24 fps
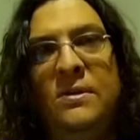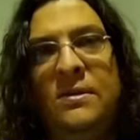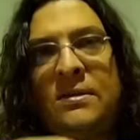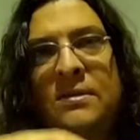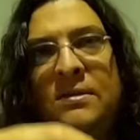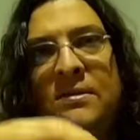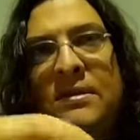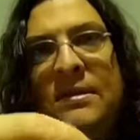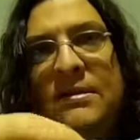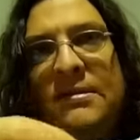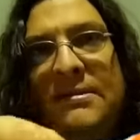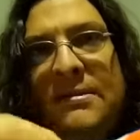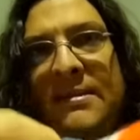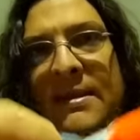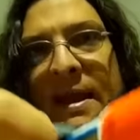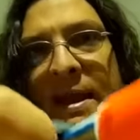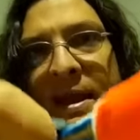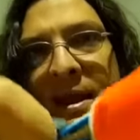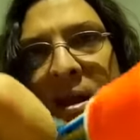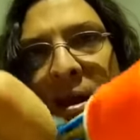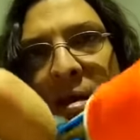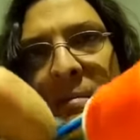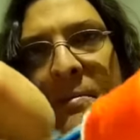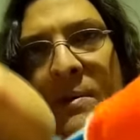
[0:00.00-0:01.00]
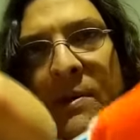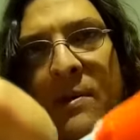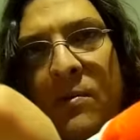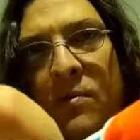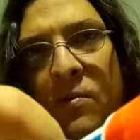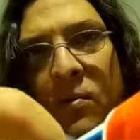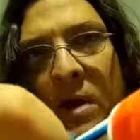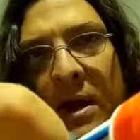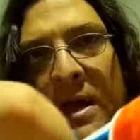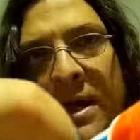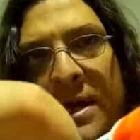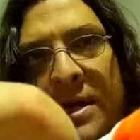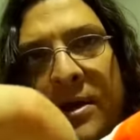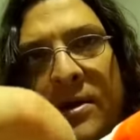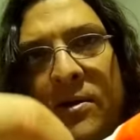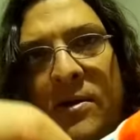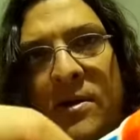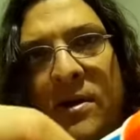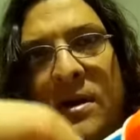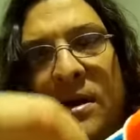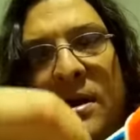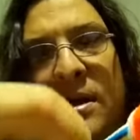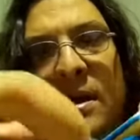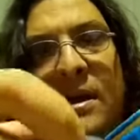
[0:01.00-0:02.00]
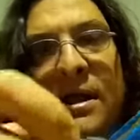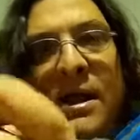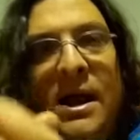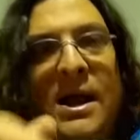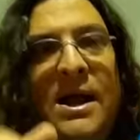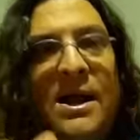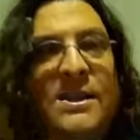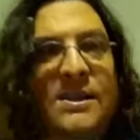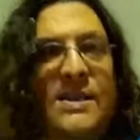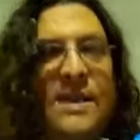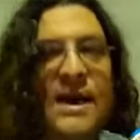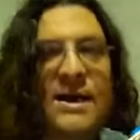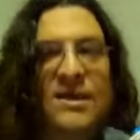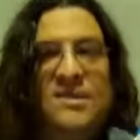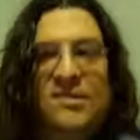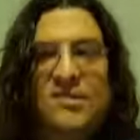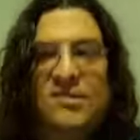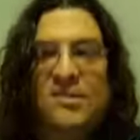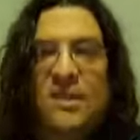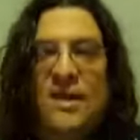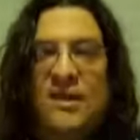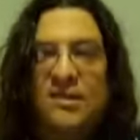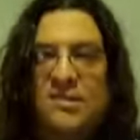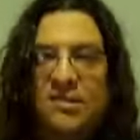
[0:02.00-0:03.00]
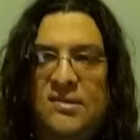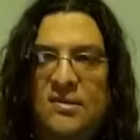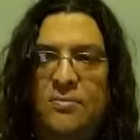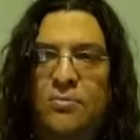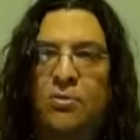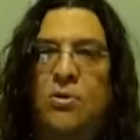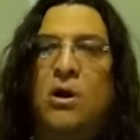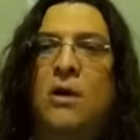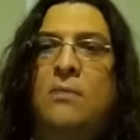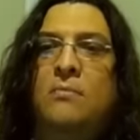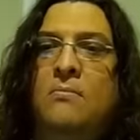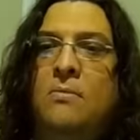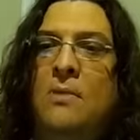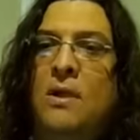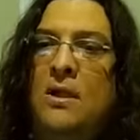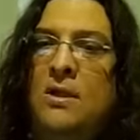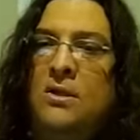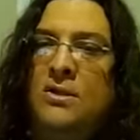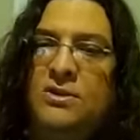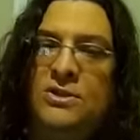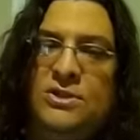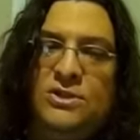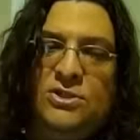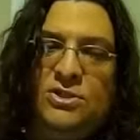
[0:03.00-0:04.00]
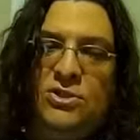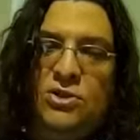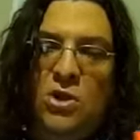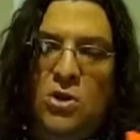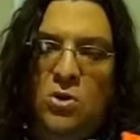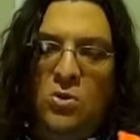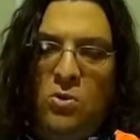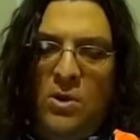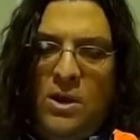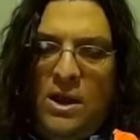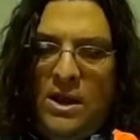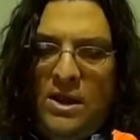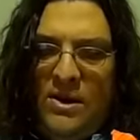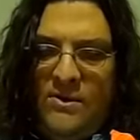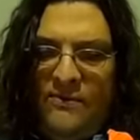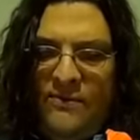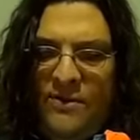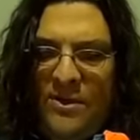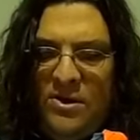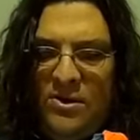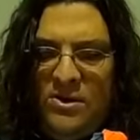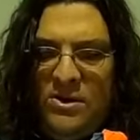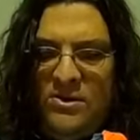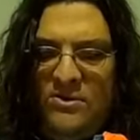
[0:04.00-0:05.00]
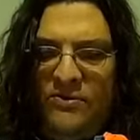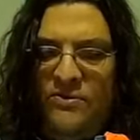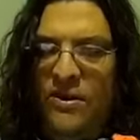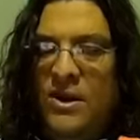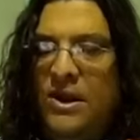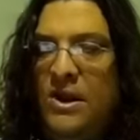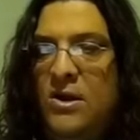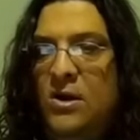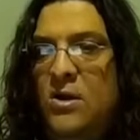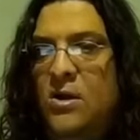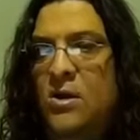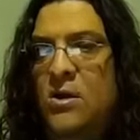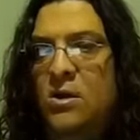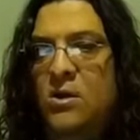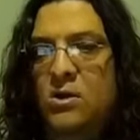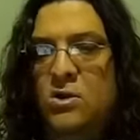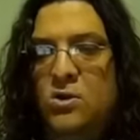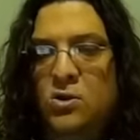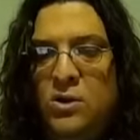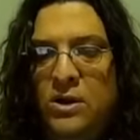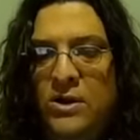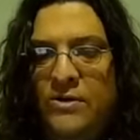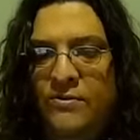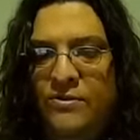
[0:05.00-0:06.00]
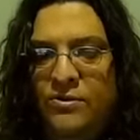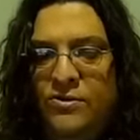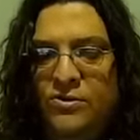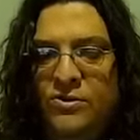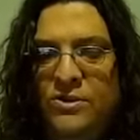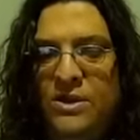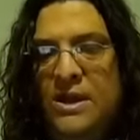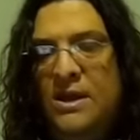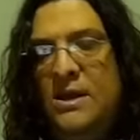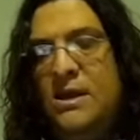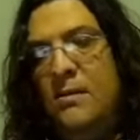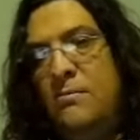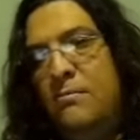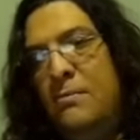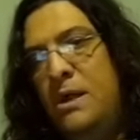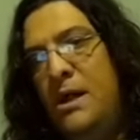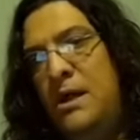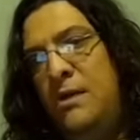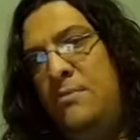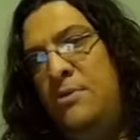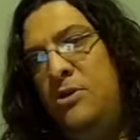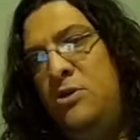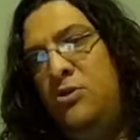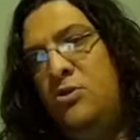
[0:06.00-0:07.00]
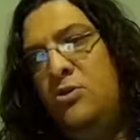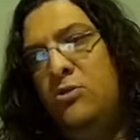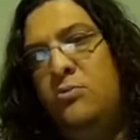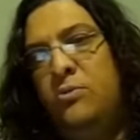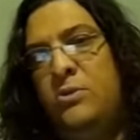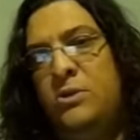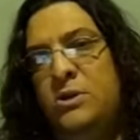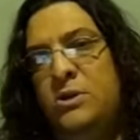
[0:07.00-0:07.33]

this neck up right here, and that's the problem. There's no way a Falcon Fire could ever do that. Now maybe you could put a